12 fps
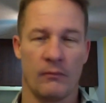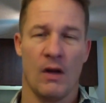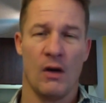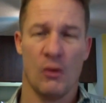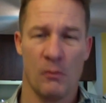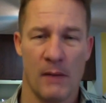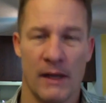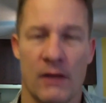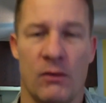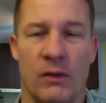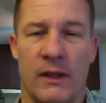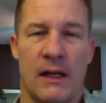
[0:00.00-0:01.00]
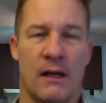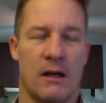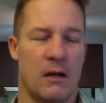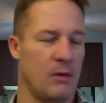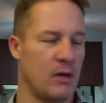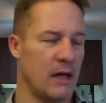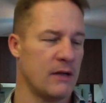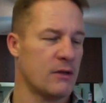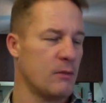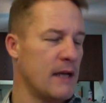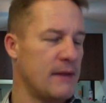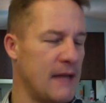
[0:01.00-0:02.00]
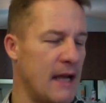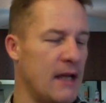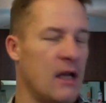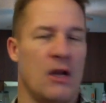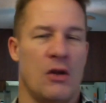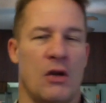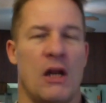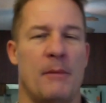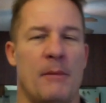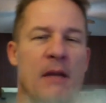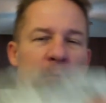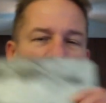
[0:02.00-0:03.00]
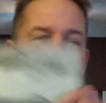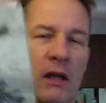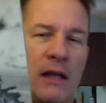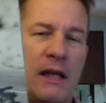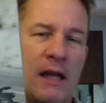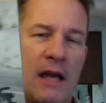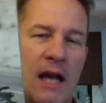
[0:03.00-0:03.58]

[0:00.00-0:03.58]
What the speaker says: under MikeColeen.com. Okay, so we got that. You can help me get my Harley.